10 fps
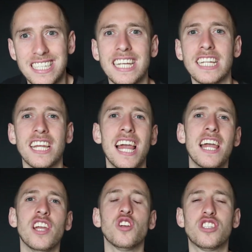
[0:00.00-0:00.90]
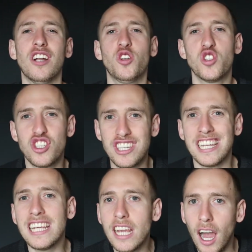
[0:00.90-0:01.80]
seat, you start to
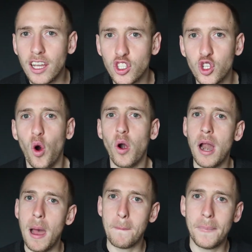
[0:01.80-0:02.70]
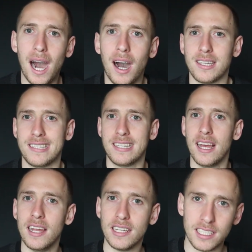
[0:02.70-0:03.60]
see your past
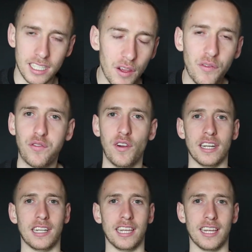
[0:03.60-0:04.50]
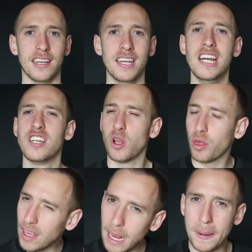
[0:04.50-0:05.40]
differently. So
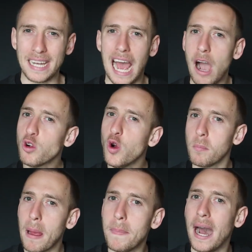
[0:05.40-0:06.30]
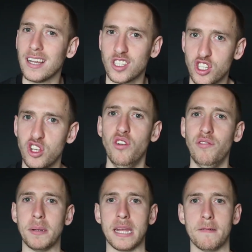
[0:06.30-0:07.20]
think about, how could my past
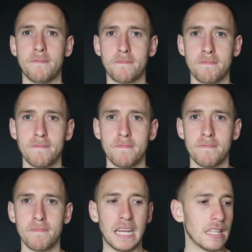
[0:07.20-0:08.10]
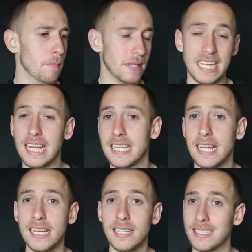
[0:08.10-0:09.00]
serve me? The mistakes I
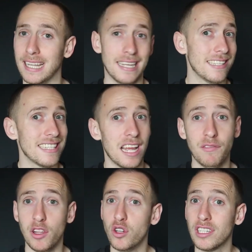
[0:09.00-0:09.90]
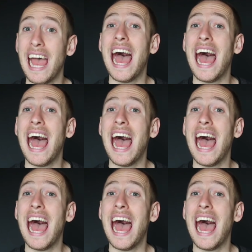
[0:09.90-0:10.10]
did, the lessons I've learned,